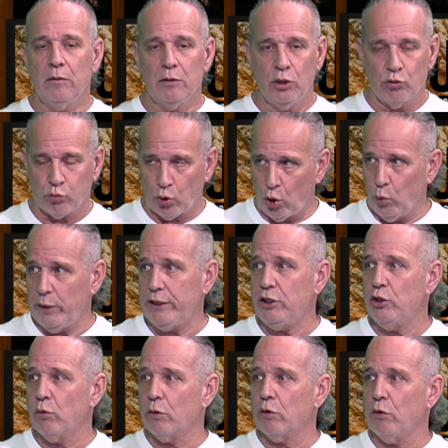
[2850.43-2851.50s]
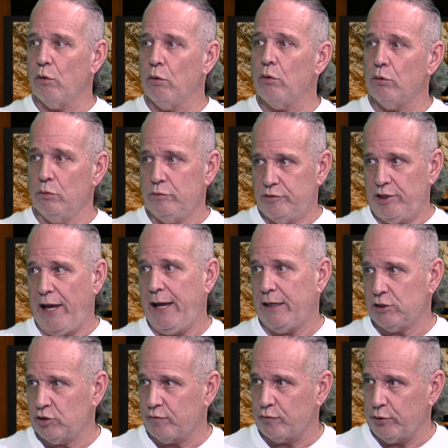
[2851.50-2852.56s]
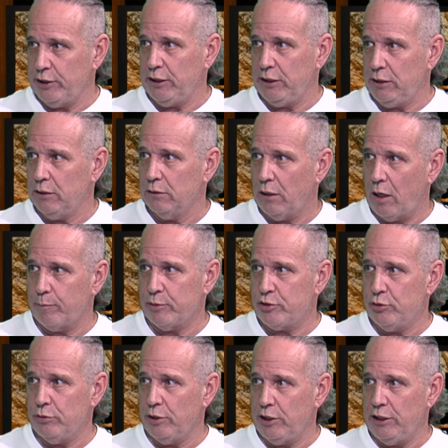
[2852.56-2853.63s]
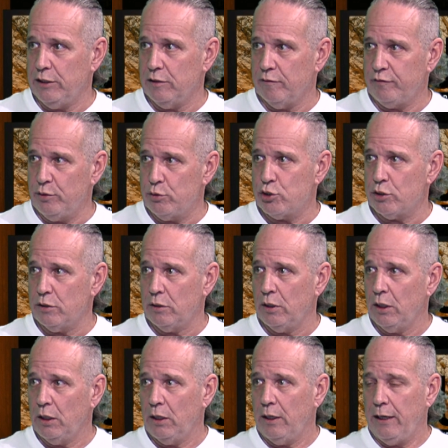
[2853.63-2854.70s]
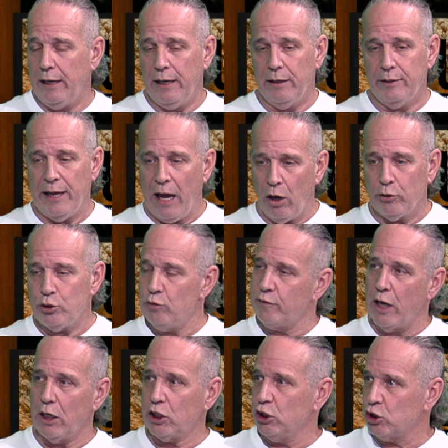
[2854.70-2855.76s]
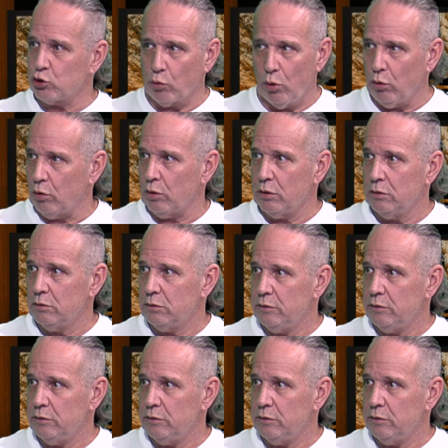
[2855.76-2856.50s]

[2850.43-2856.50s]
growing your own tax-free opportunity in the future, and now you've got control.